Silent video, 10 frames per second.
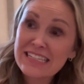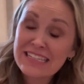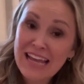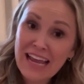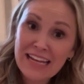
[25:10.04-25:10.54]

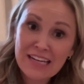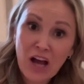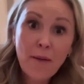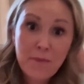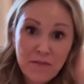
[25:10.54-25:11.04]
and
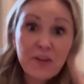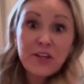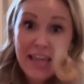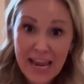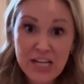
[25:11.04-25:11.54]
not be
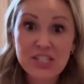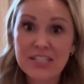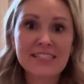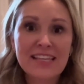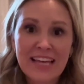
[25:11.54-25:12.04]
feeling
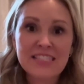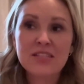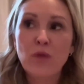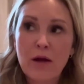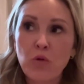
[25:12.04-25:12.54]
anxious? Like, that's
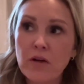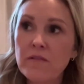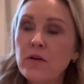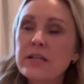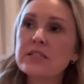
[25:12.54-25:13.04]
the right word
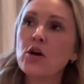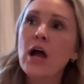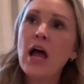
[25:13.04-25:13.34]
for it. So,